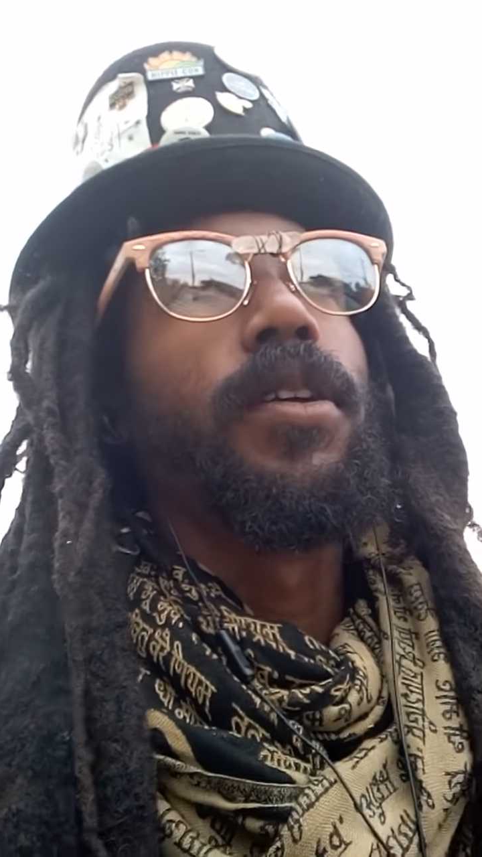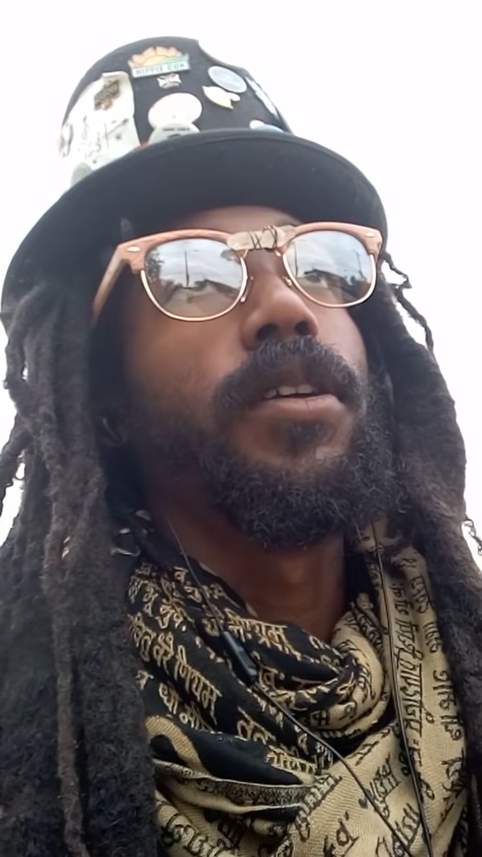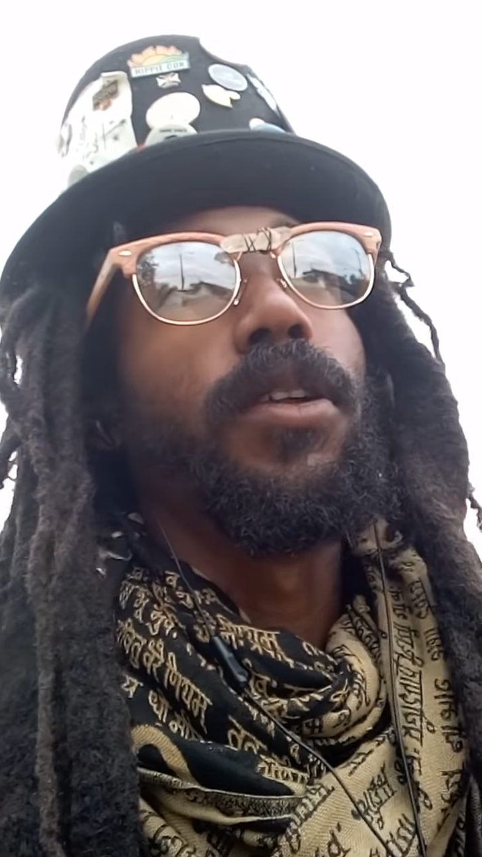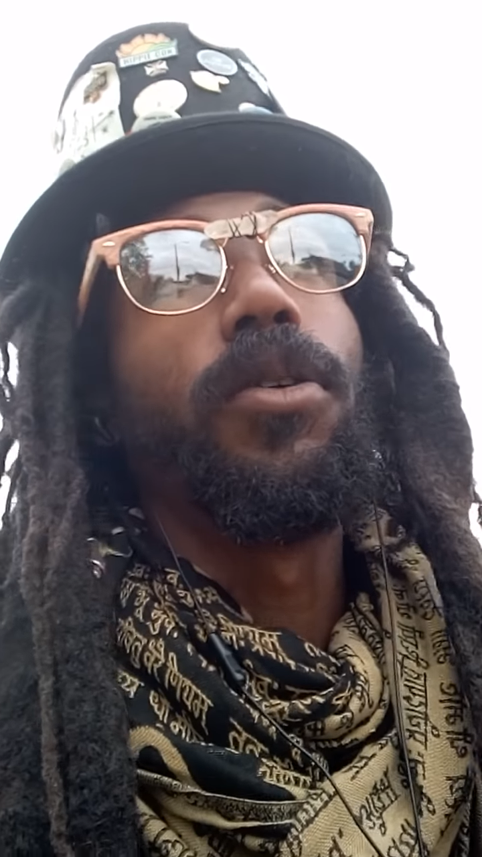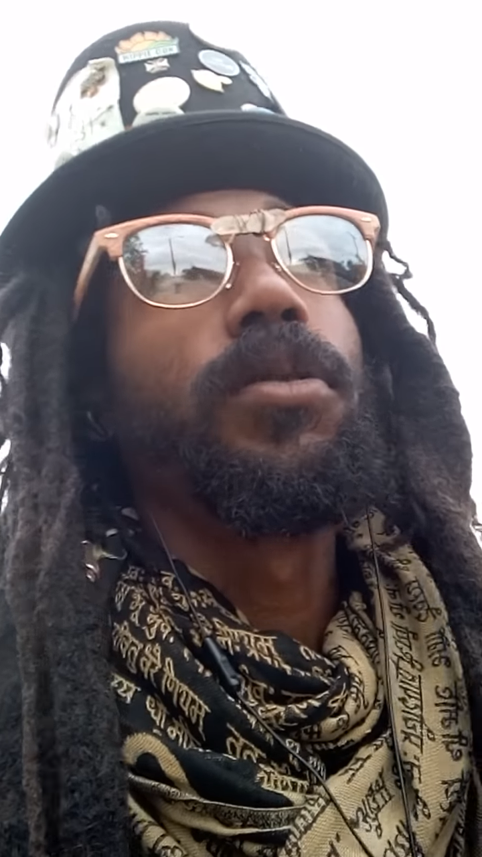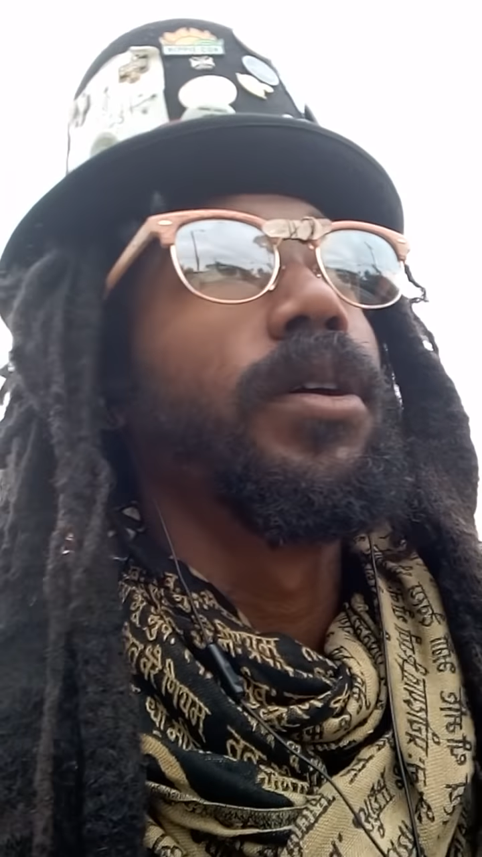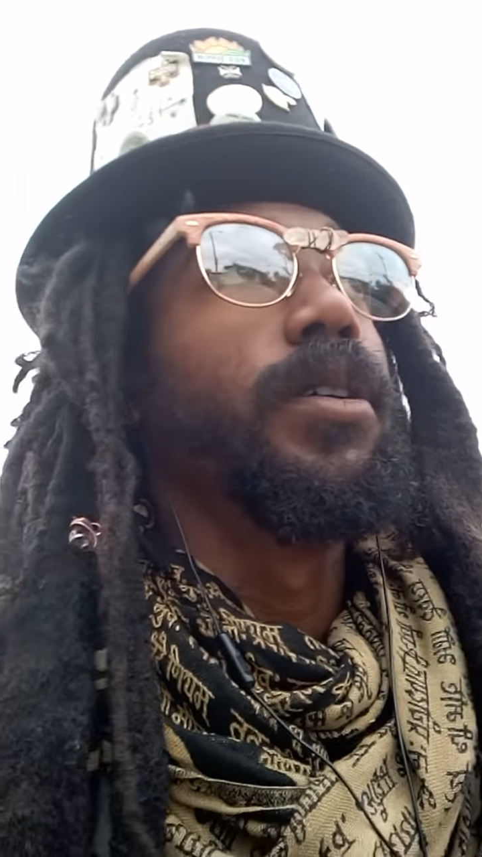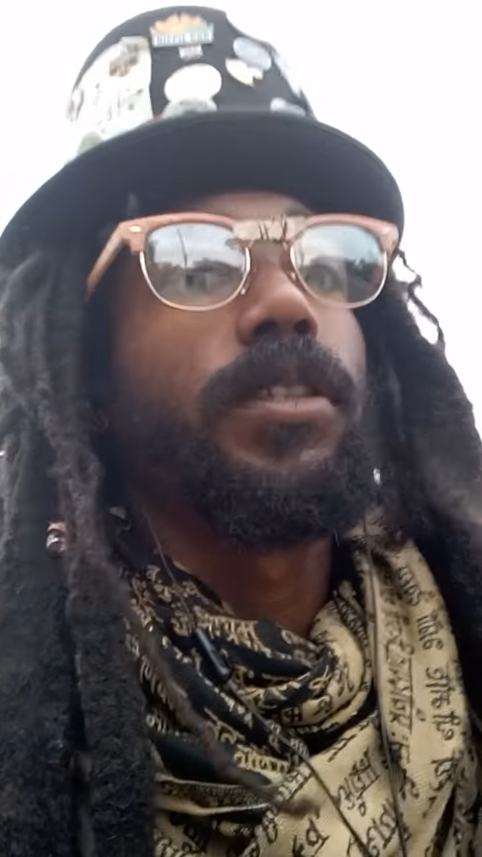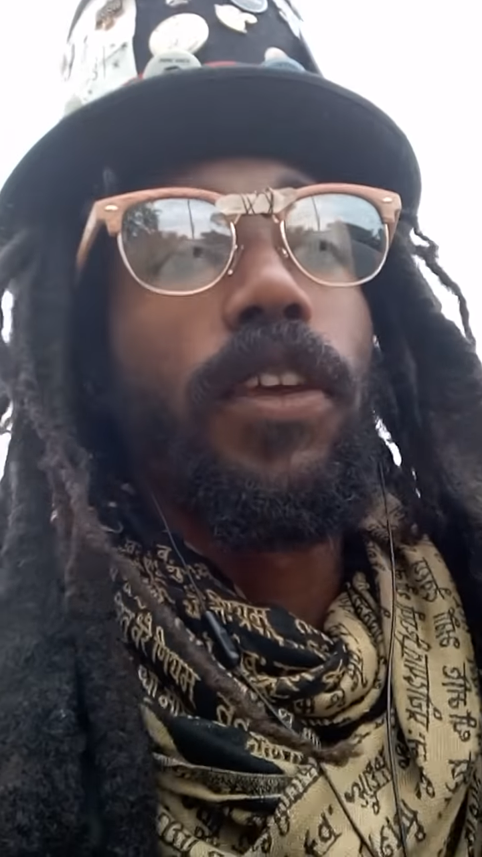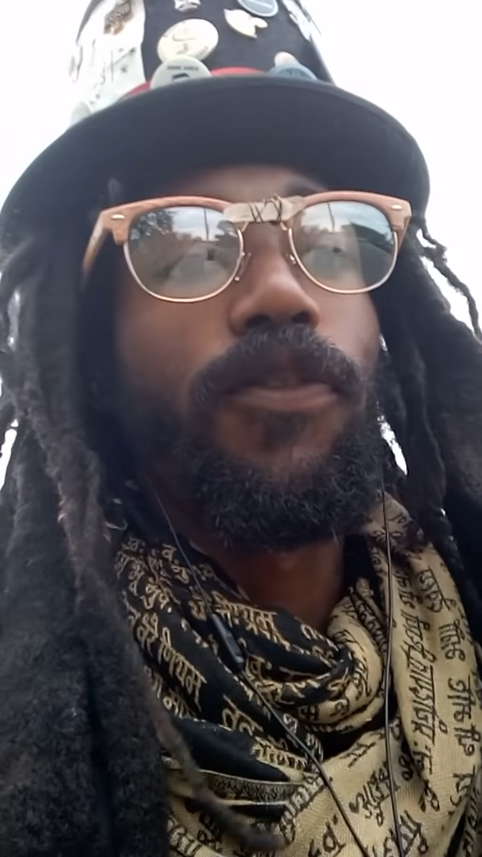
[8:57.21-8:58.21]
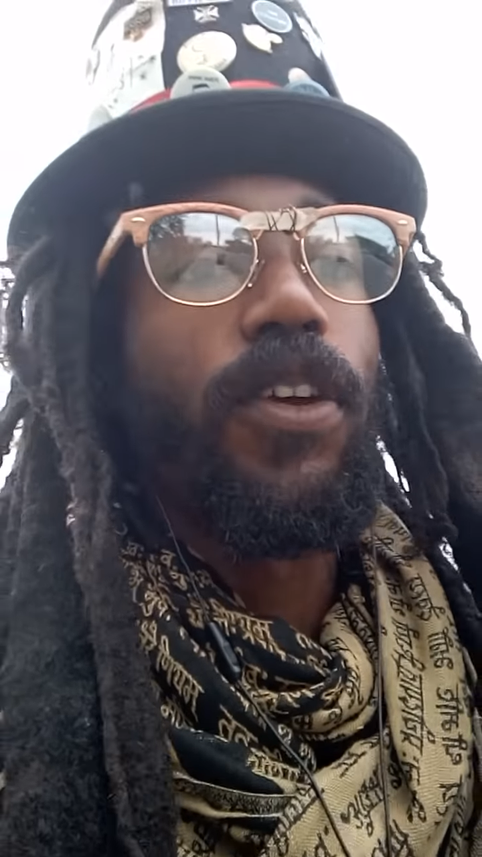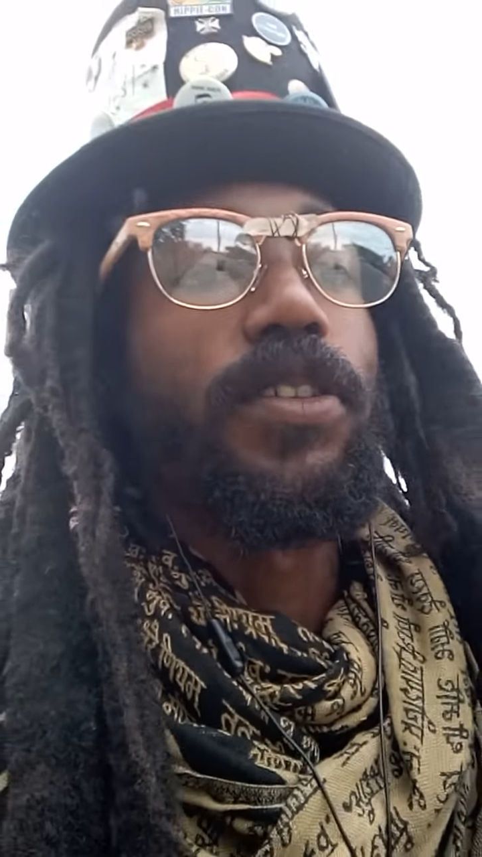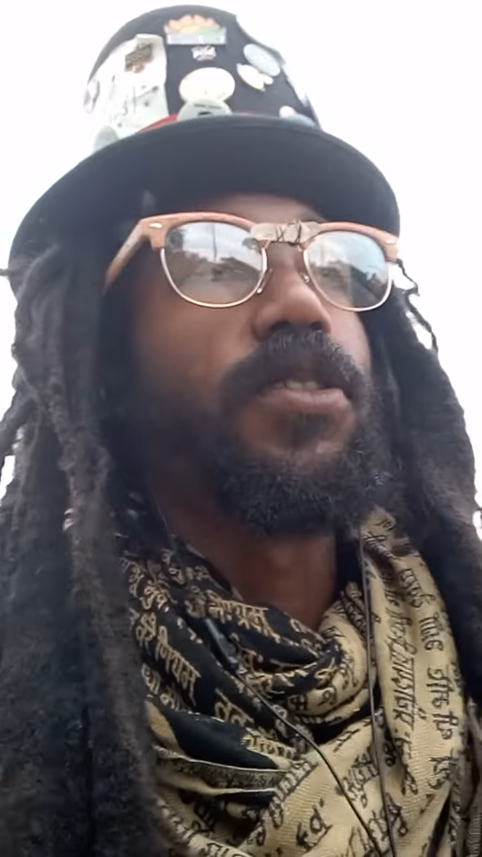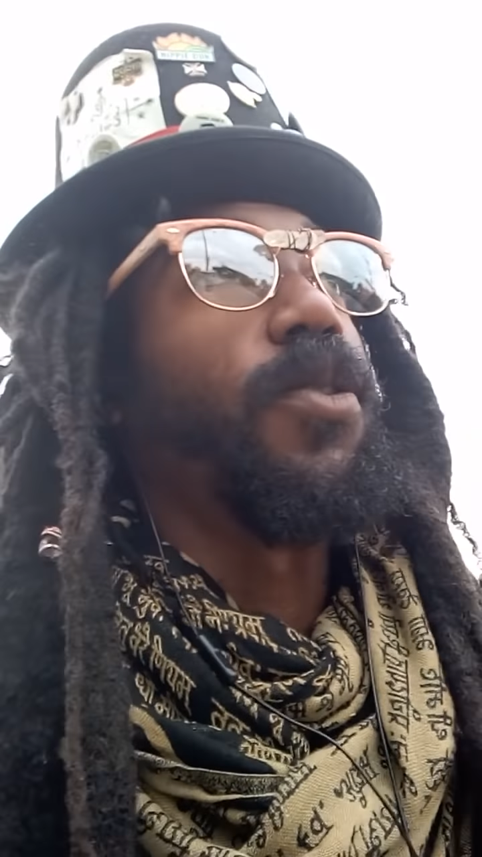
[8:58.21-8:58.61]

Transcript: you know, say for instance,